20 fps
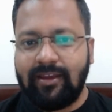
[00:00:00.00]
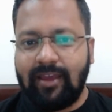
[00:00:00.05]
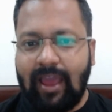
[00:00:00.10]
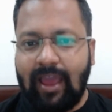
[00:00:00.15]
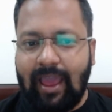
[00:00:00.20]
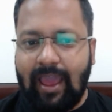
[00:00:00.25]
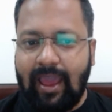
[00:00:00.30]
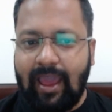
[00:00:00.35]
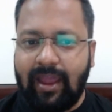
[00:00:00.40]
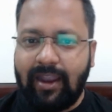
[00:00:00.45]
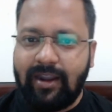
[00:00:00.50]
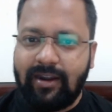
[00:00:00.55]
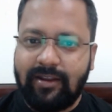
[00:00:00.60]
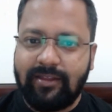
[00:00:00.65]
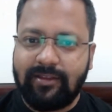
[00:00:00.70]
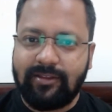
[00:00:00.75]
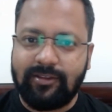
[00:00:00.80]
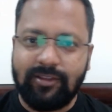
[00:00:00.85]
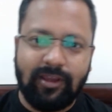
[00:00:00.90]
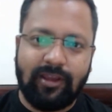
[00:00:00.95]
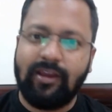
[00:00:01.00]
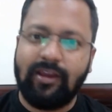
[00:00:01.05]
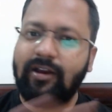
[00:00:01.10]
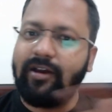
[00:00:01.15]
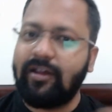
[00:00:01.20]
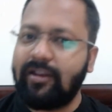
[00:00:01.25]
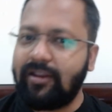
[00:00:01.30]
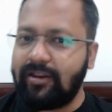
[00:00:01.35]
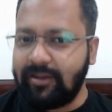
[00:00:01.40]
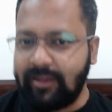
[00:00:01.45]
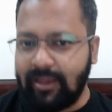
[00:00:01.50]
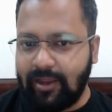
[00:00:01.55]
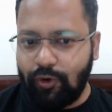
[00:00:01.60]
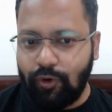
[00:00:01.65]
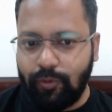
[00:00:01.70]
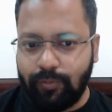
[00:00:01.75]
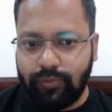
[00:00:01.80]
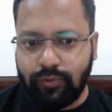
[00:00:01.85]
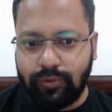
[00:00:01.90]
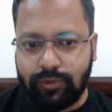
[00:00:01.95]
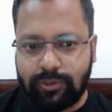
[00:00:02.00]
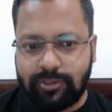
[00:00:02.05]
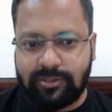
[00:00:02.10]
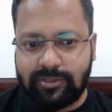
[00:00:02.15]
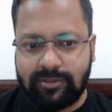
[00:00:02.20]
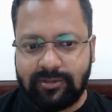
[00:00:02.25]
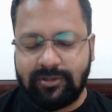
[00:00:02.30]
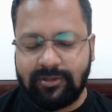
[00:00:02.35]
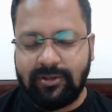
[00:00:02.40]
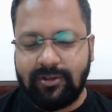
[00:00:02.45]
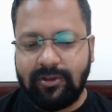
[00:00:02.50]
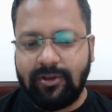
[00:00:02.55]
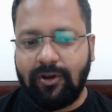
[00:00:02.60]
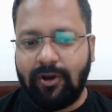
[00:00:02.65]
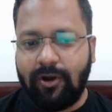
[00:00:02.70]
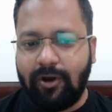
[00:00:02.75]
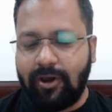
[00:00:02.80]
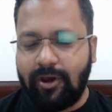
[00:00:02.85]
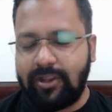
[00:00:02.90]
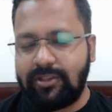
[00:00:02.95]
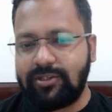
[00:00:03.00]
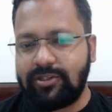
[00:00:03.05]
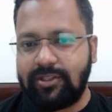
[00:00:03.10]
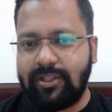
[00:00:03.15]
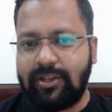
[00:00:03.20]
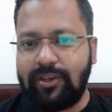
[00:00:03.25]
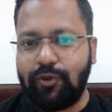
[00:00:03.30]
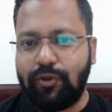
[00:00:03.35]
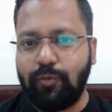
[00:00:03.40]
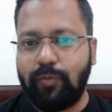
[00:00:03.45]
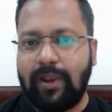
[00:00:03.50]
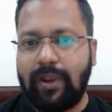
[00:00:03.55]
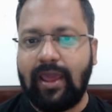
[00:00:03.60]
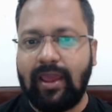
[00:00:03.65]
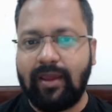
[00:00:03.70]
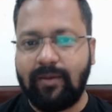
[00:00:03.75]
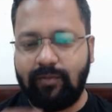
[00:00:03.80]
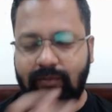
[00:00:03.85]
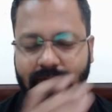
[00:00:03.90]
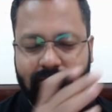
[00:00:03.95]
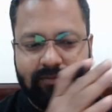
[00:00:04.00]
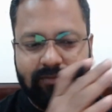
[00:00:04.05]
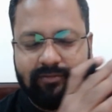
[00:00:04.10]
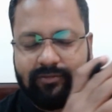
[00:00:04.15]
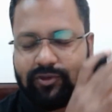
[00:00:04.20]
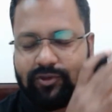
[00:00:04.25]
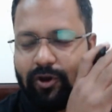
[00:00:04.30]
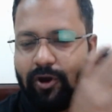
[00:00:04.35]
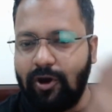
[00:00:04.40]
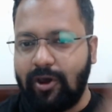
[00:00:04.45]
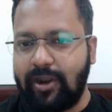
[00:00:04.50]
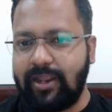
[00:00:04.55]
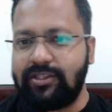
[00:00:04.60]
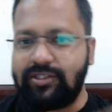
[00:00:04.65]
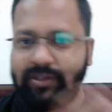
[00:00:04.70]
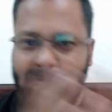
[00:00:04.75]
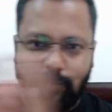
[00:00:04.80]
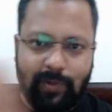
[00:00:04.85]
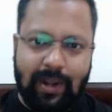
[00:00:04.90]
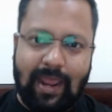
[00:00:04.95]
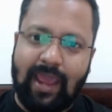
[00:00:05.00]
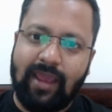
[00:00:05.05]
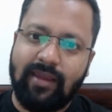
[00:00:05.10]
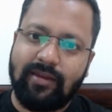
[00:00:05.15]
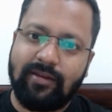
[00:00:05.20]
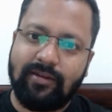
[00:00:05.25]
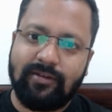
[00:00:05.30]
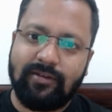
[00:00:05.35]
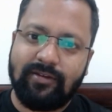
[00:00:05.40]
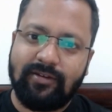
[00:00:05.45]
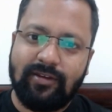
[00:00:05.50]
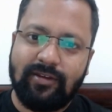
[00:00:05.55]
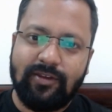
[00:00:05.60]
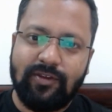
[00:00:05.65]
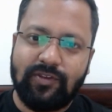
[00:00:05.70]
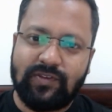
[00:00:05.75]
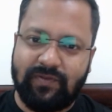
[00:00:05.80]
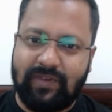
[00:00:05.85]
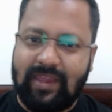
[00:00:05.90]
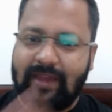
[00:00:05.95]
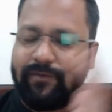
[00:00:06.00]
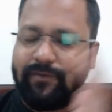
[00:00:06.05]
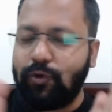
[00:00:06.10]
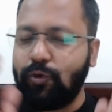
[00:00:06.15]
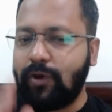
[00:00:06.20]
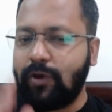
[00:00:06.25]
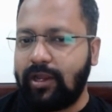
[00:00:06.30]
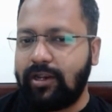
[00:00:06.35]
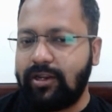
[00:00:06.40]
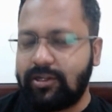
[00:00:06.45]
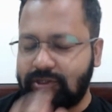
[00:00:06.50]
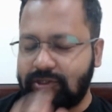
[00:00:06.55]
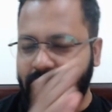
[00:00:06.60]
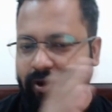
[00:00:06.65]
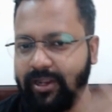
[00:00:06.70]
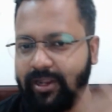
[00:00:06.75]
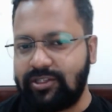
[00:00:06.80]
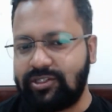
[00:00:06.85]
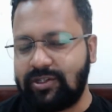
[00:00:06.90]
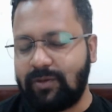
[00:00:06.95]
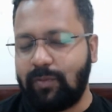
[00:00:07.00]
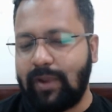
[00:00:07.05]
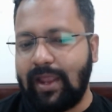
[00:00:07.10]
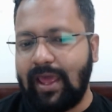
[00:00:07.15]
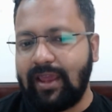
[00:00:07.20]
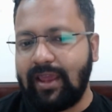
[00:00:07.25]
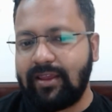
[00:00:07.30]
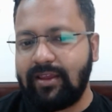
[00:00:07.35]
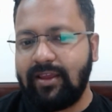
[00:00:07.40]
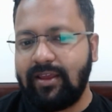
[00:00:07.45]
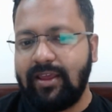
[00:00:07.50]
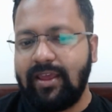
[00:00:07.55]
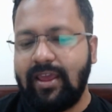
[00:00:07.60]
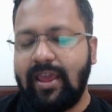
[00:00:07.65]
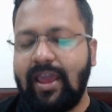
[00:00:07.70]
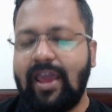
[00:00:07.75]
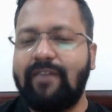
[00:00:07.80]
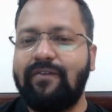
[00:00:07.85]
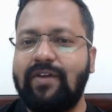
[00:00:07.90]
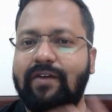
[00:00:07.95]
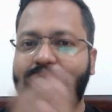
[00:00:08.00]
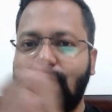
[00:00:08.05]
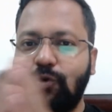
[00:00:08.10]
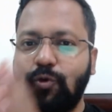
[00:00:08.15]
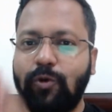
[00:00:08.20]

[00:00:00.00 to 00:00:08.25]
and the girl in yellow boots. Orange in the new black. So orange and black. So we have 2 colors, orange and black, and we have 2